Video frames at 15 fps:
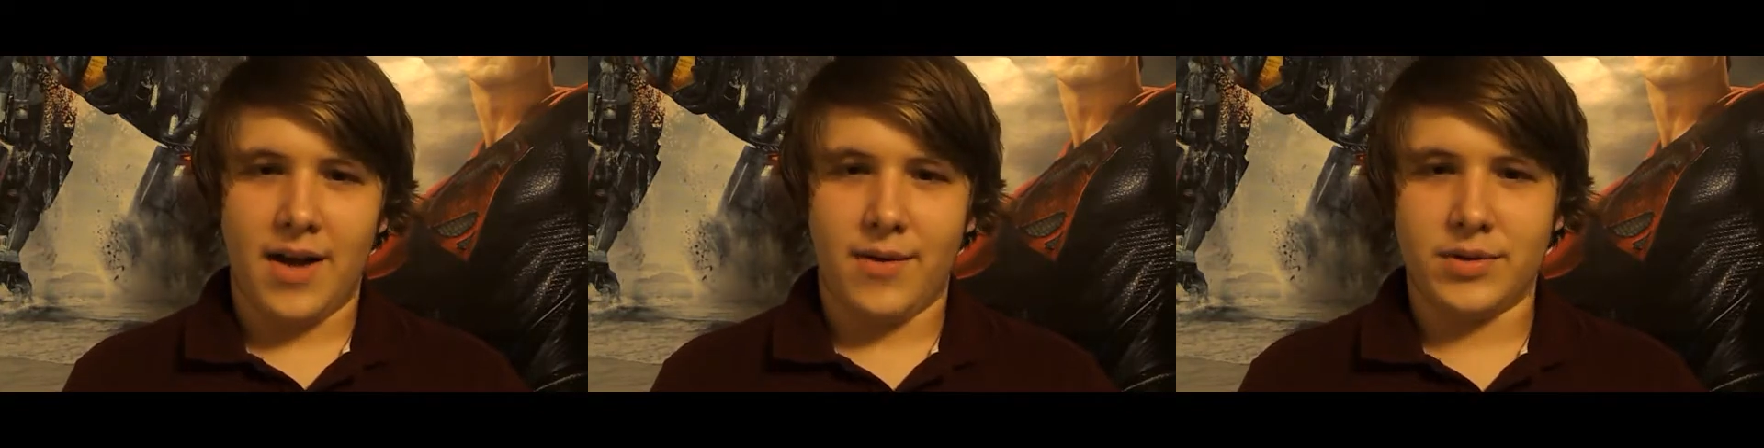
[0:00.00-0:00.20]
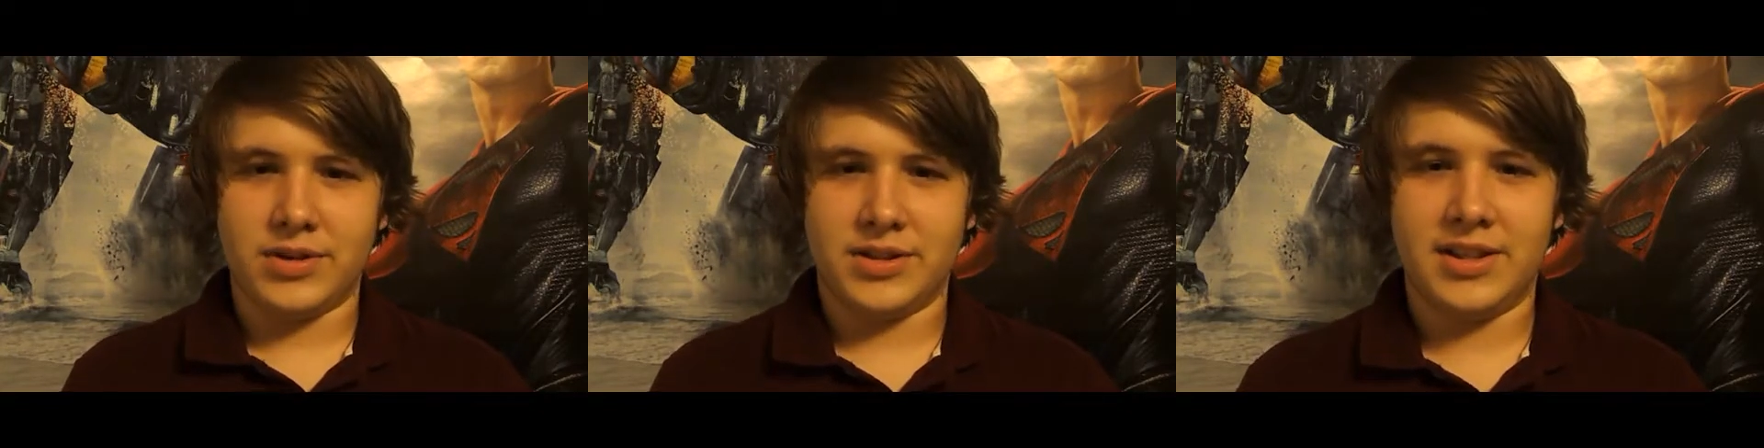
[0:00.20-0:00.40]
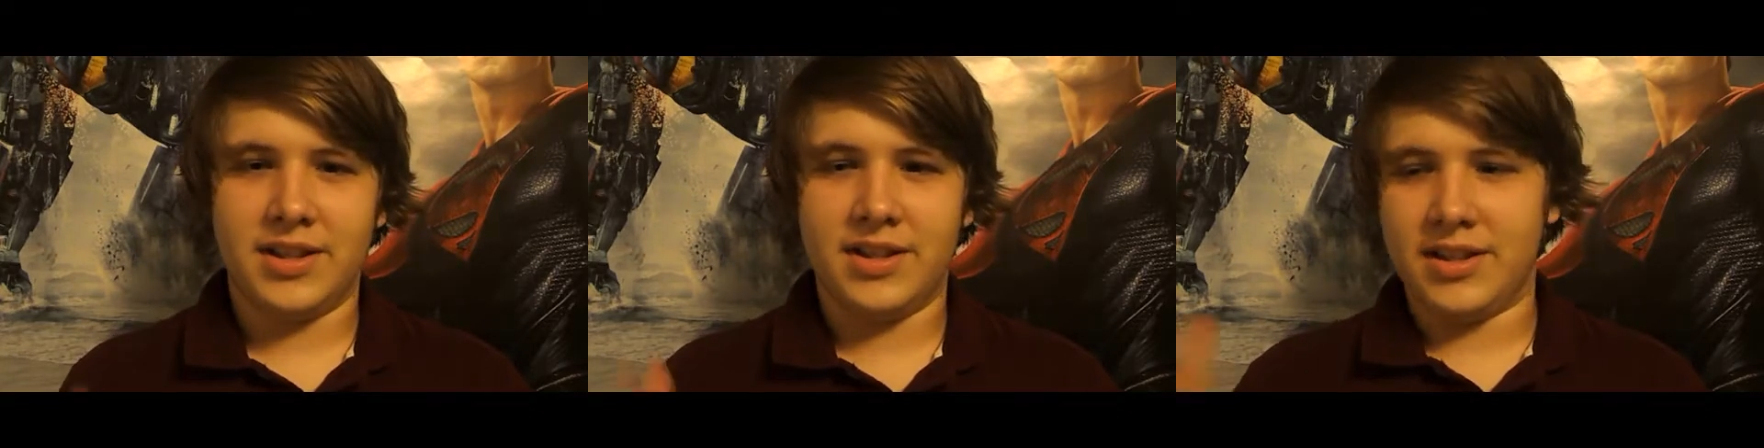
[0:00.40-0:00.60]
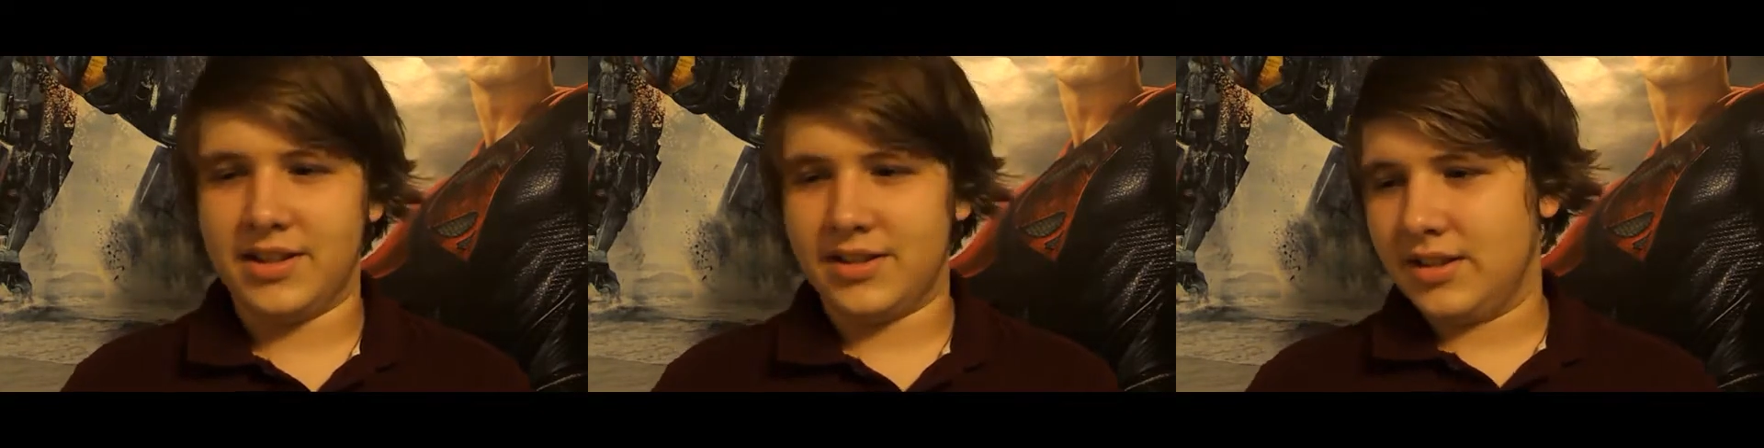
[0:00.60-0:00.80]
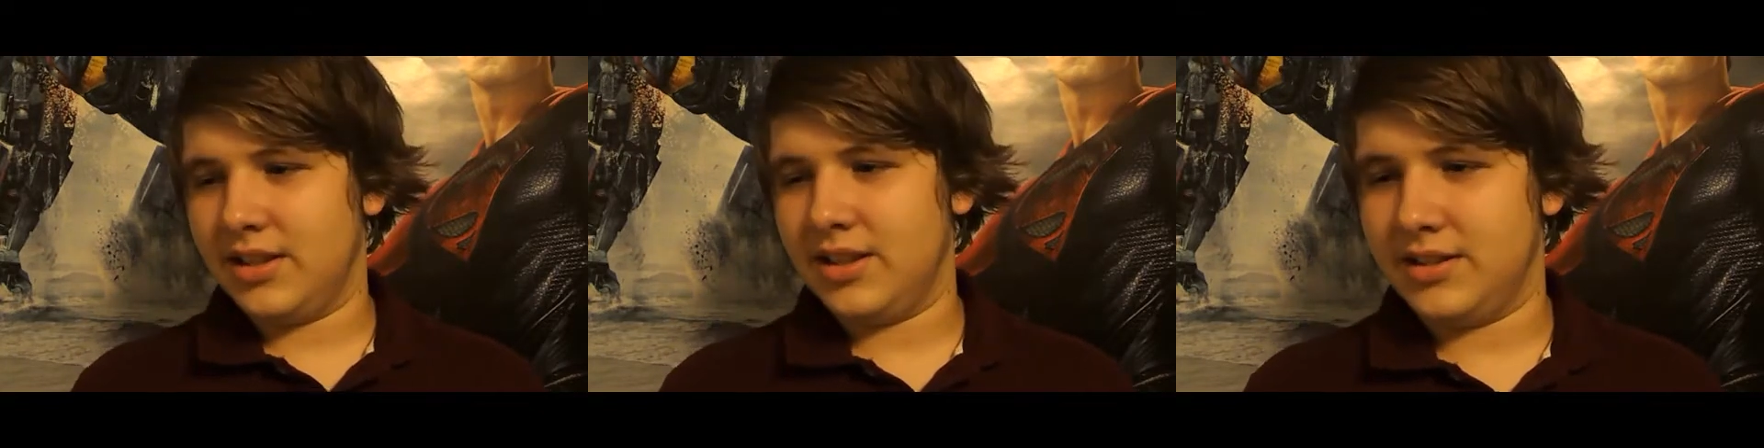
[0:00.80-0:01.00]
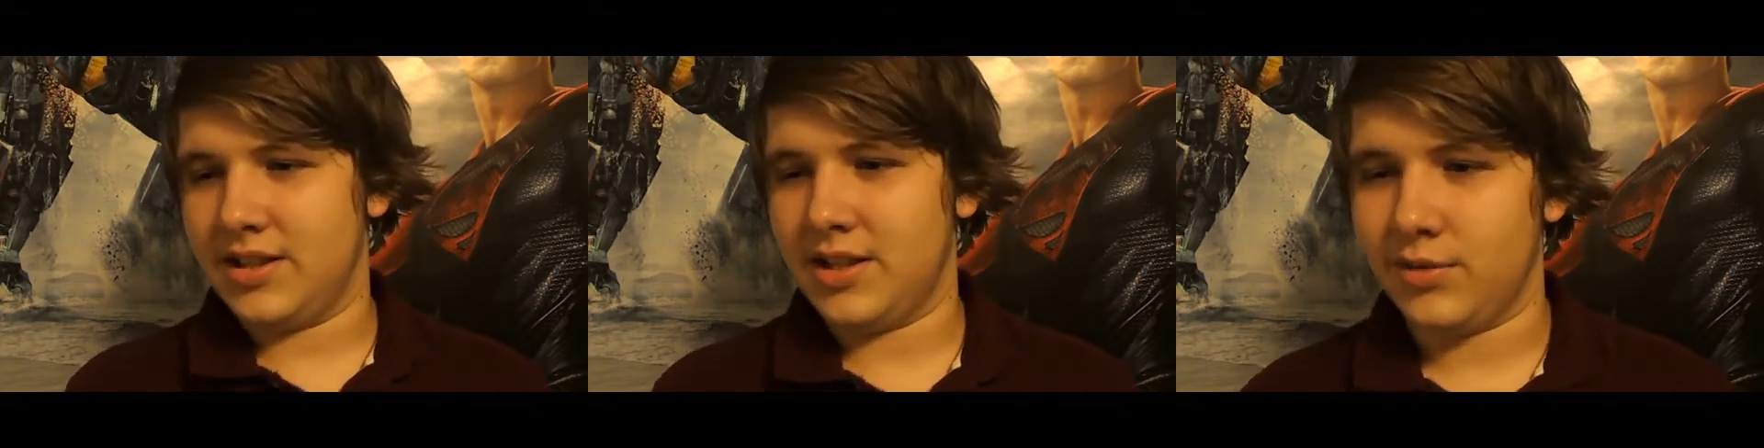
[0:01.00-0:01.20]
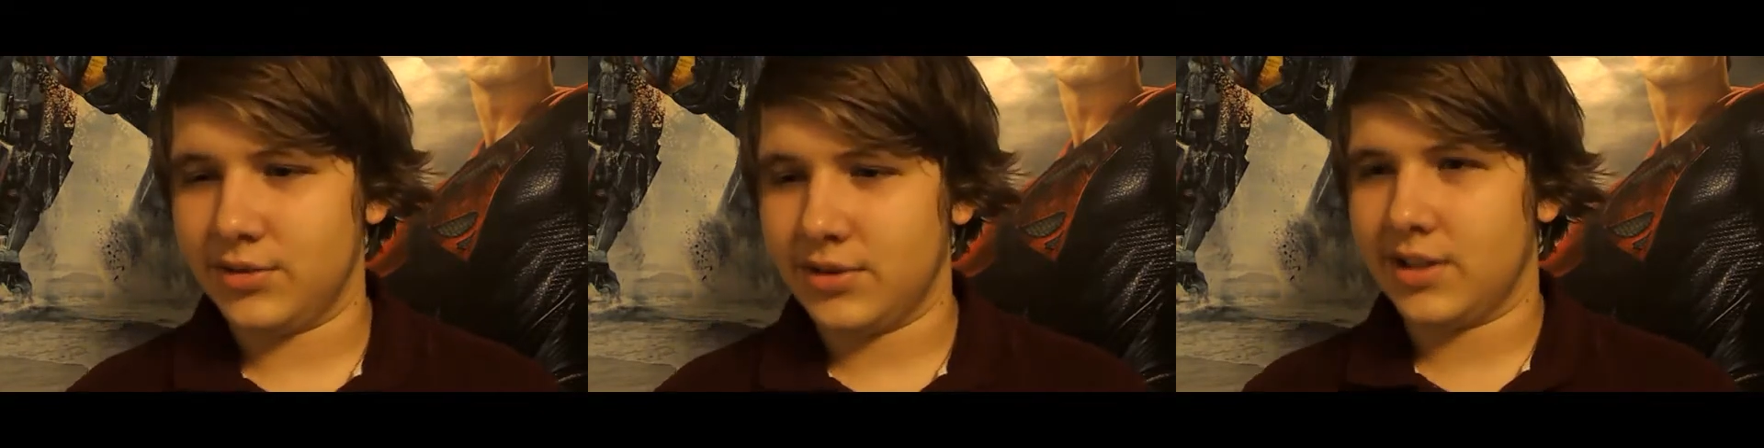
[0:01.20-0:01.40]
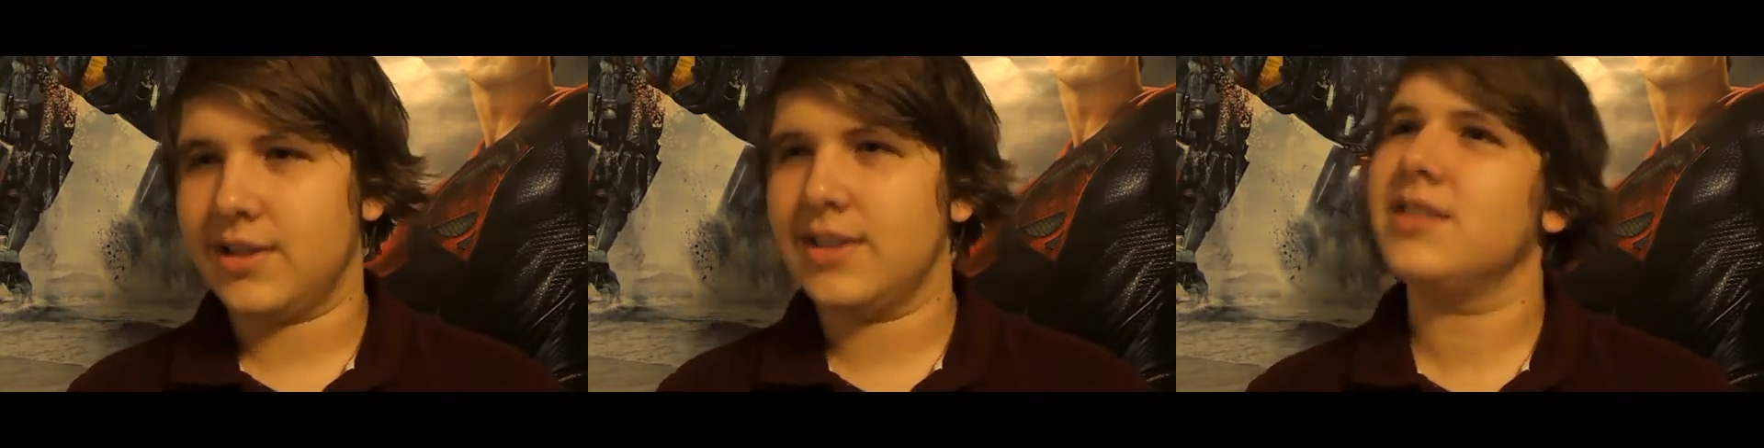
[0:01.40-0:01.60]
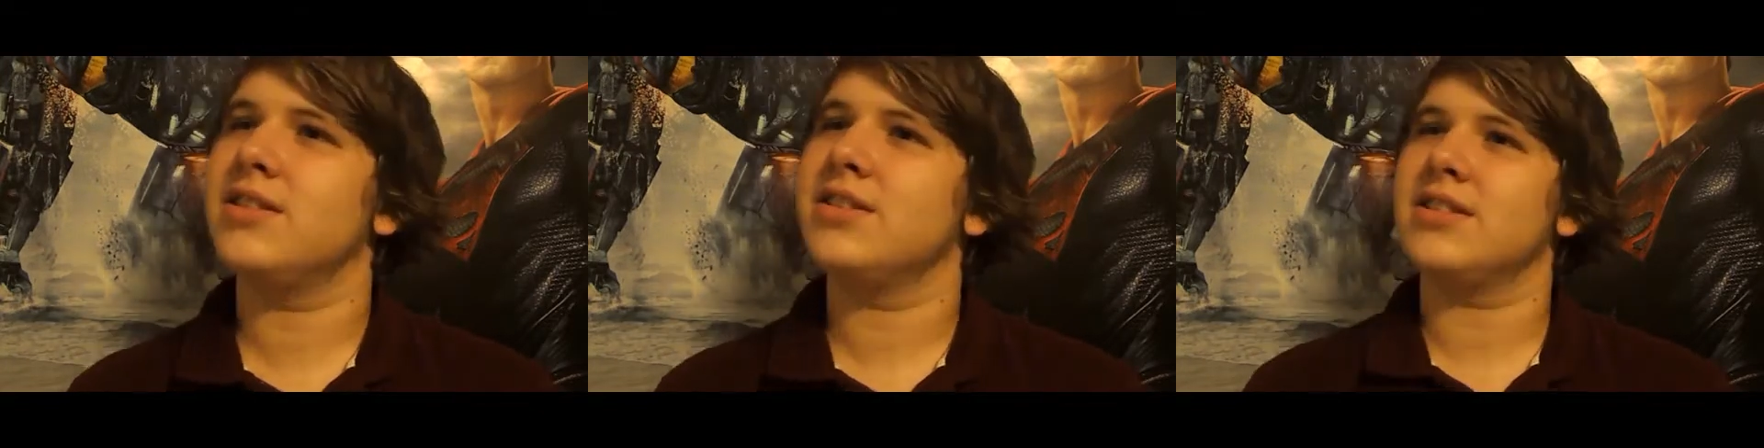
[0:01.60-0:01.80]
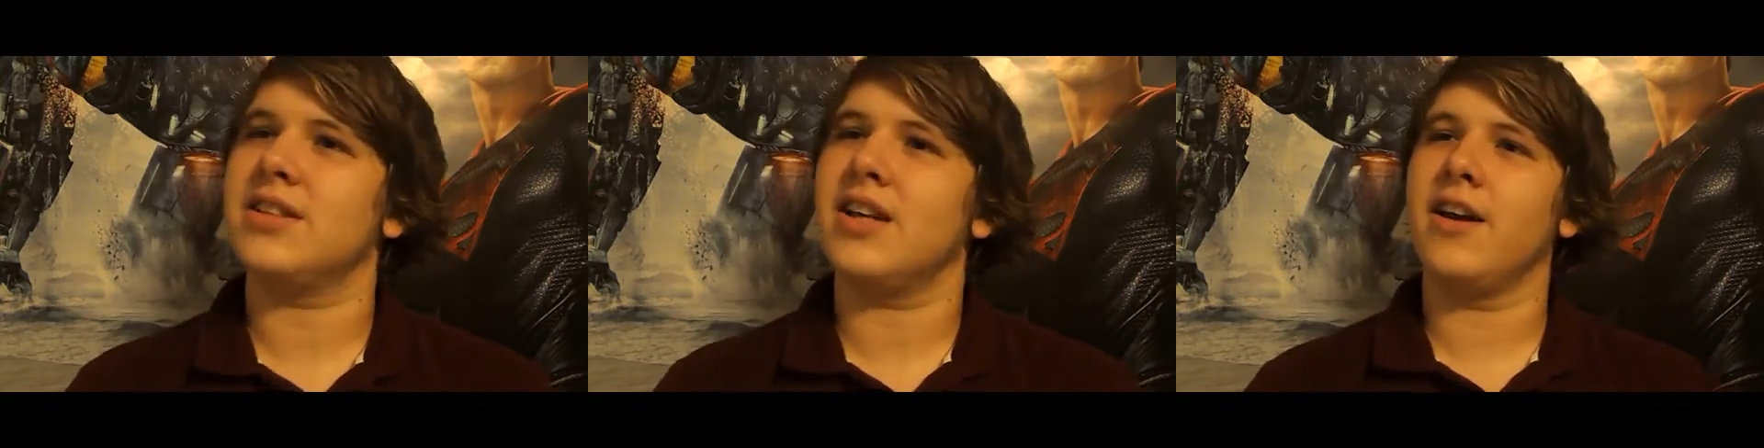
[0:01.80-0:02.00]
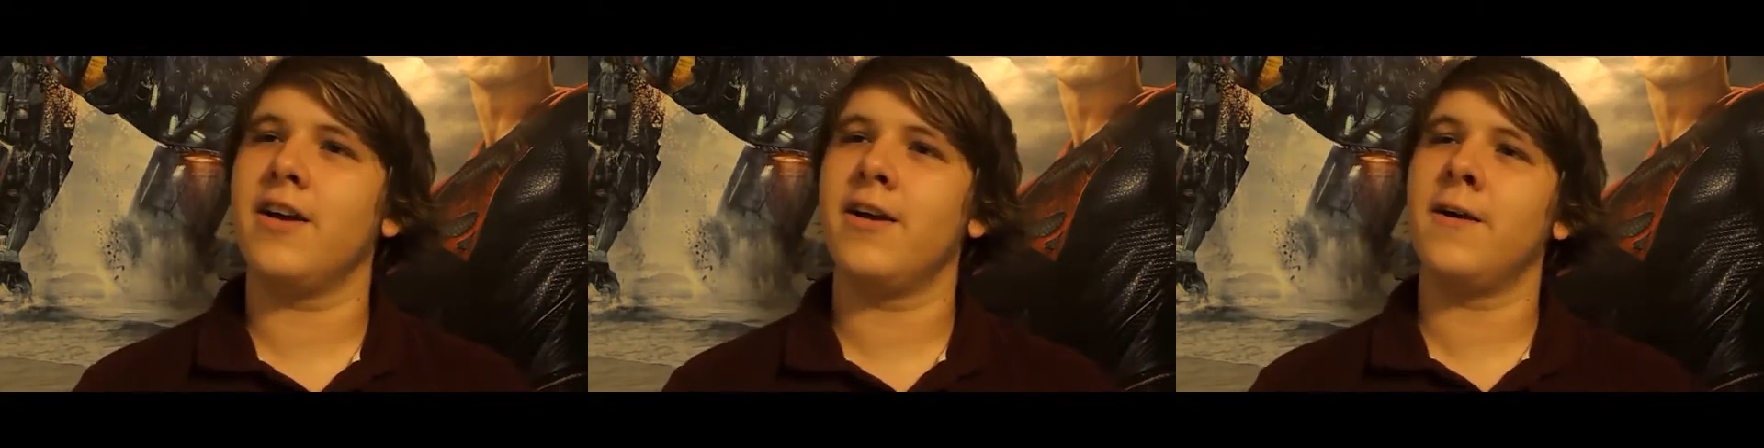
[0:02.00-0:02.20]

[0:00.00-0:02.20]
I was seeing these scenes, and I was like, this